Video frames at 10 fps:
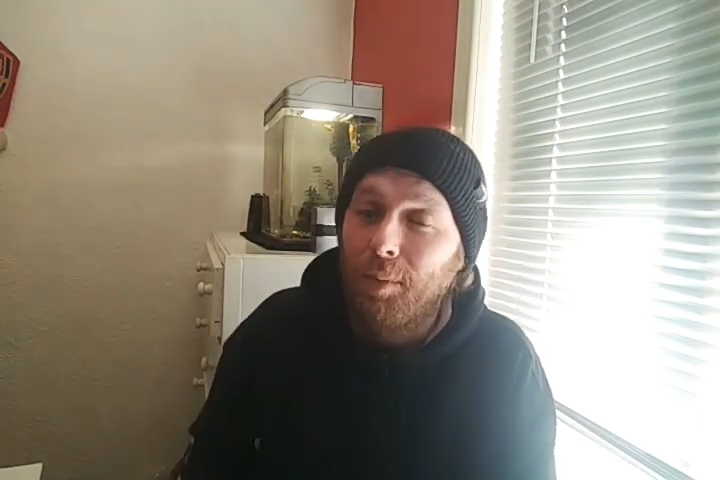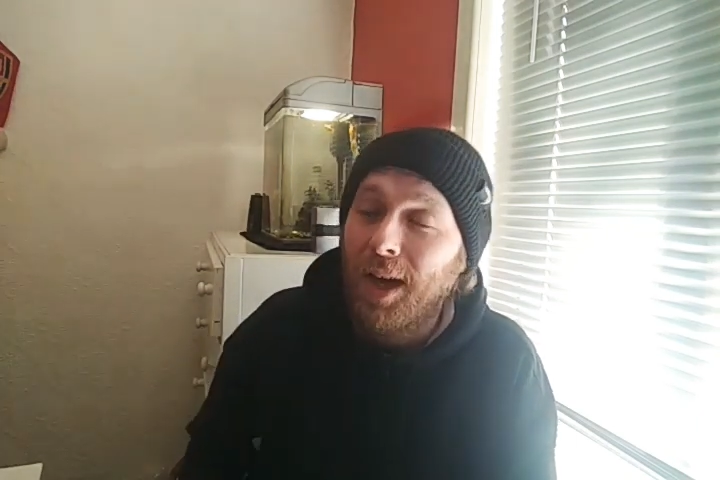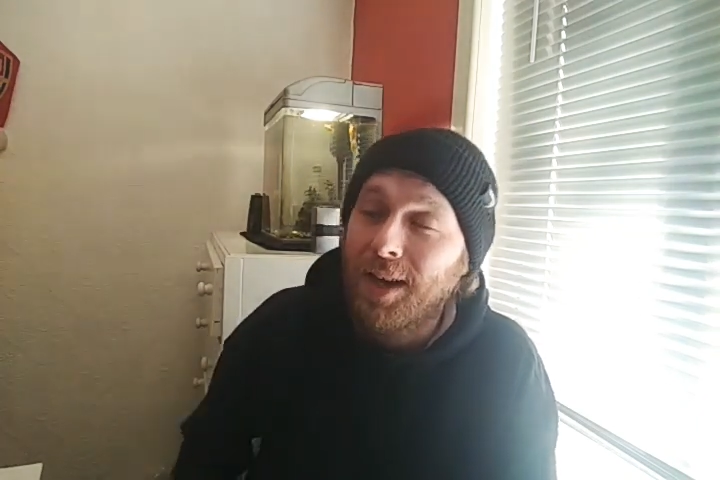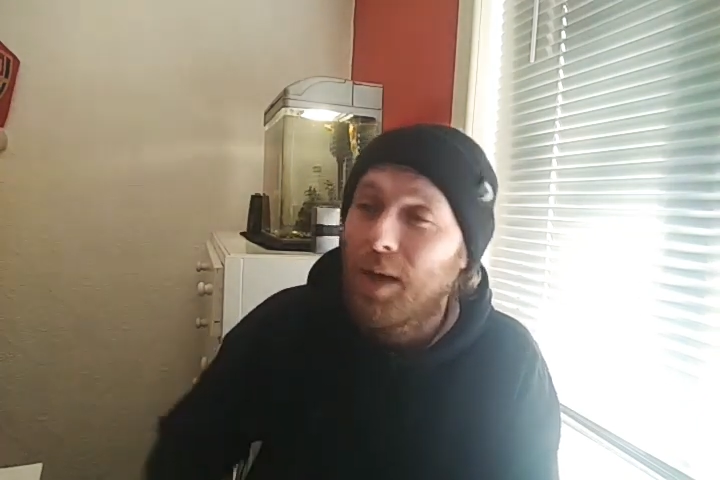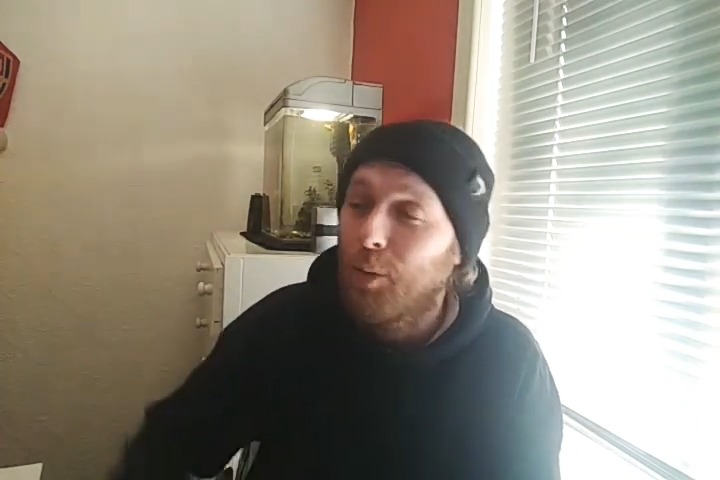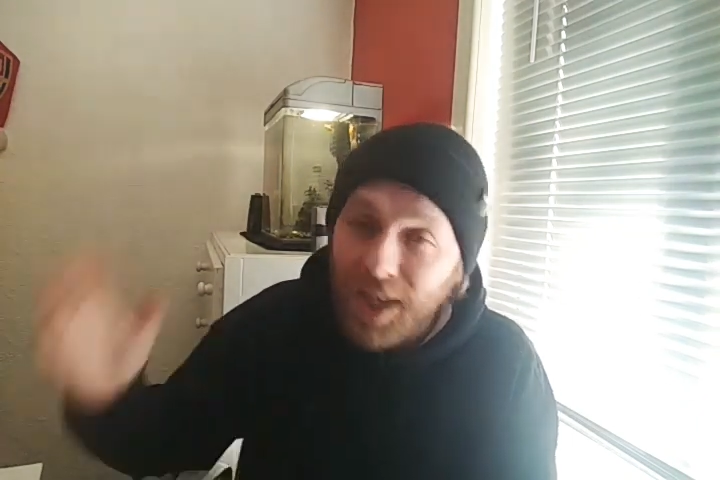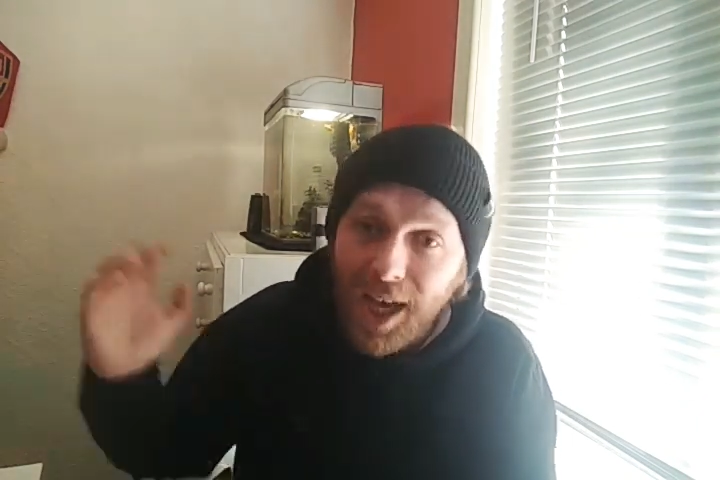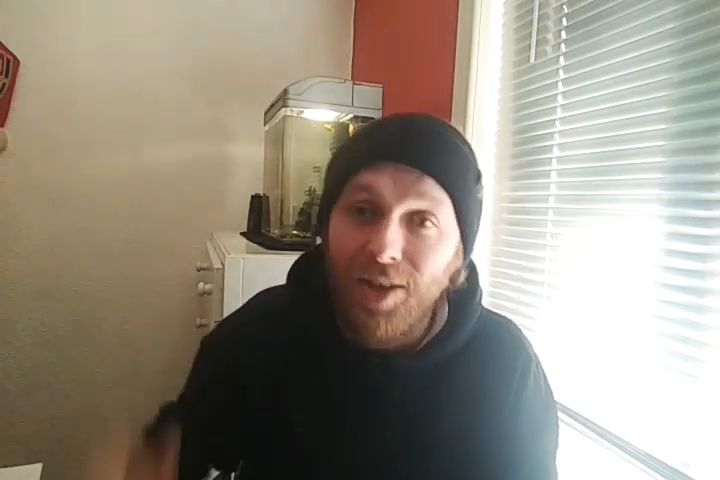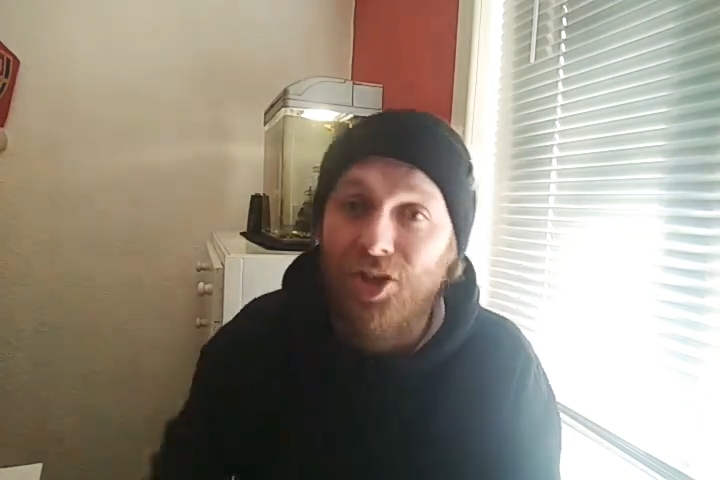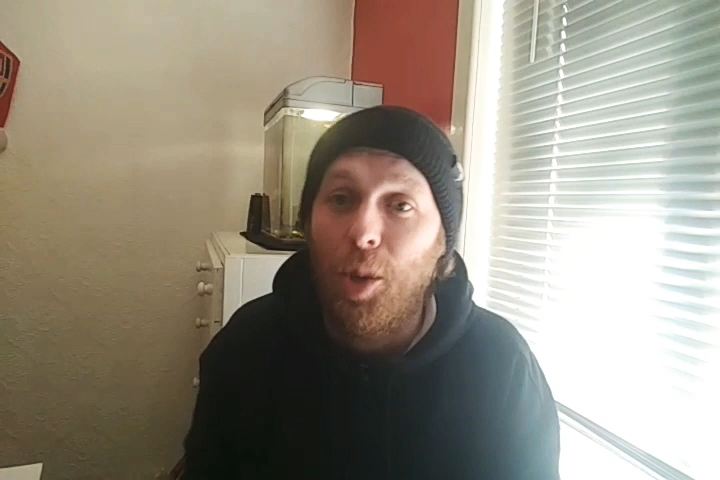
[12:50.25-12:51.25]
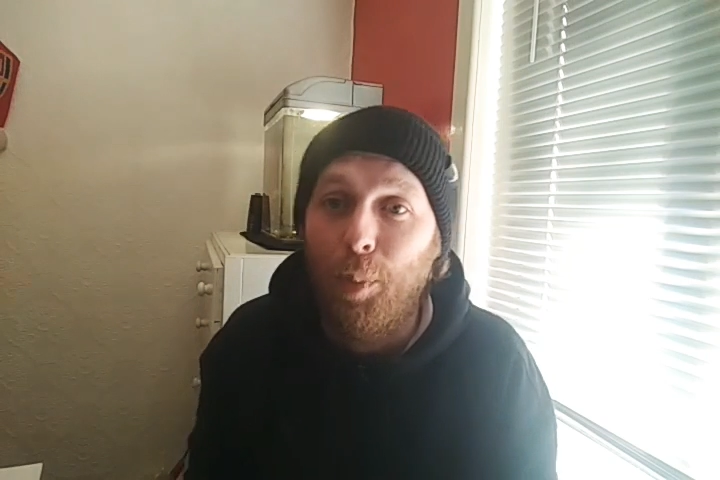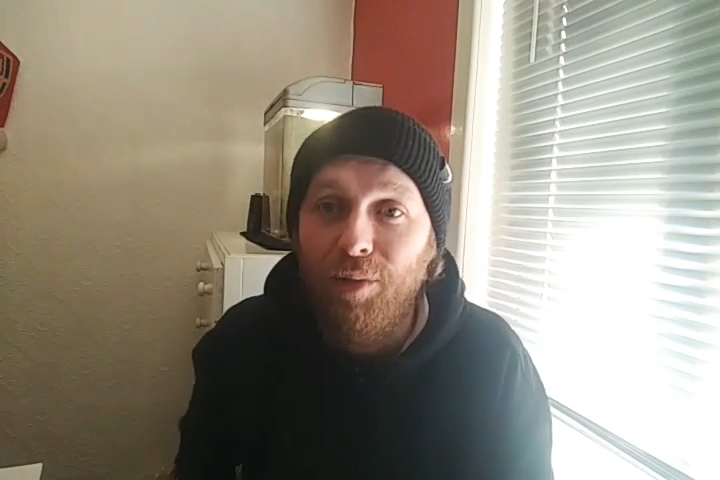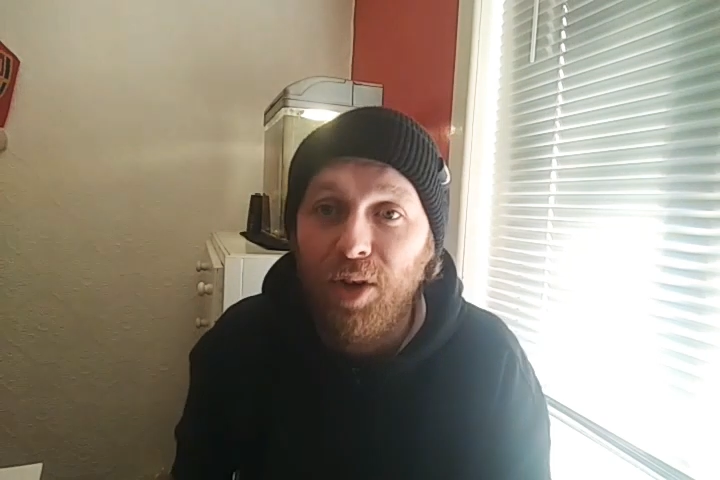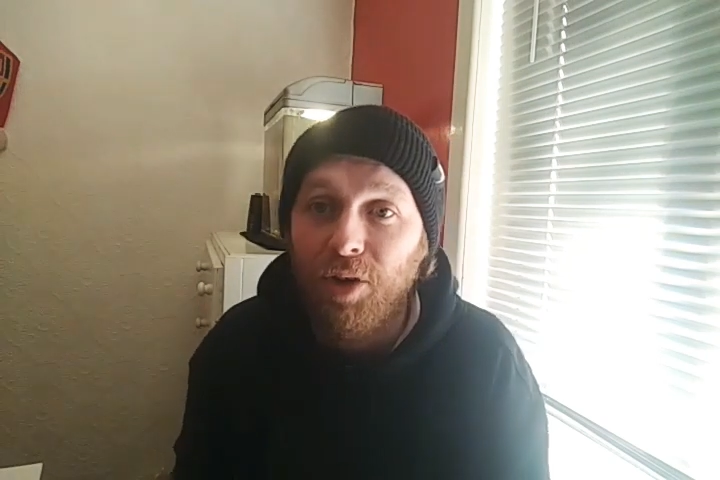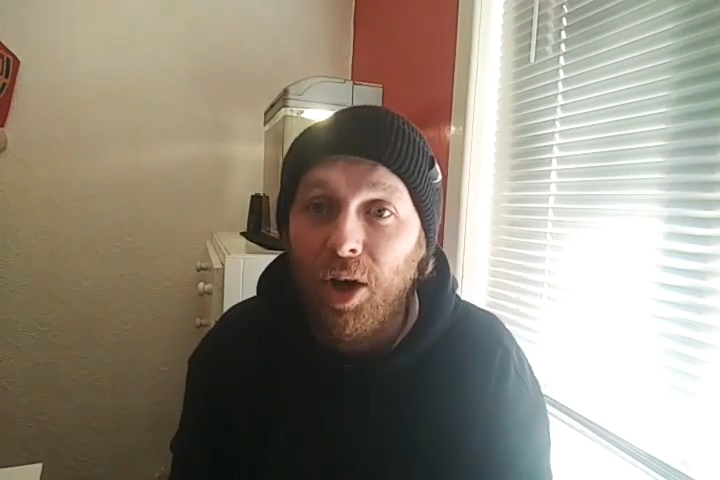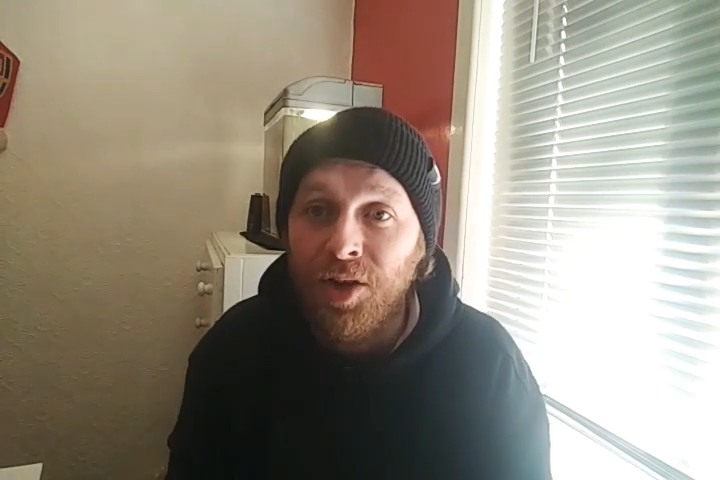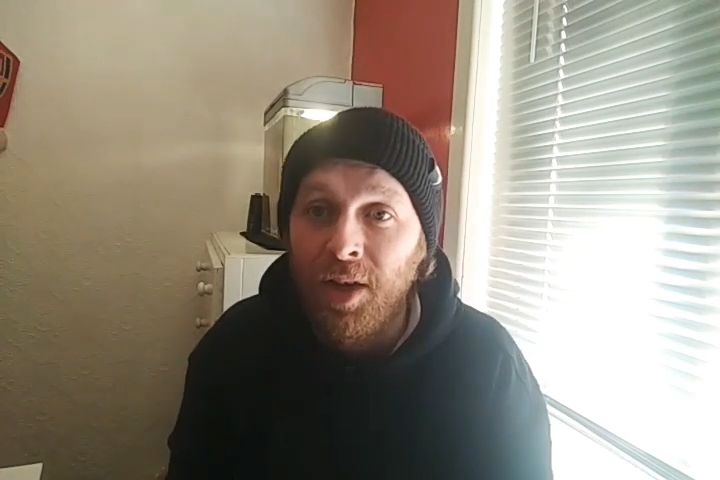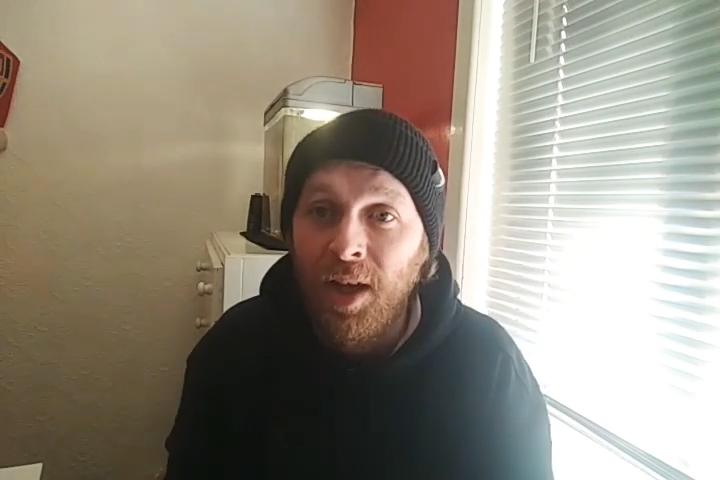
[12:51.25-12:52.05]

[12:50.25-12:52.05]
Mate's like, well, you can't stop every cross.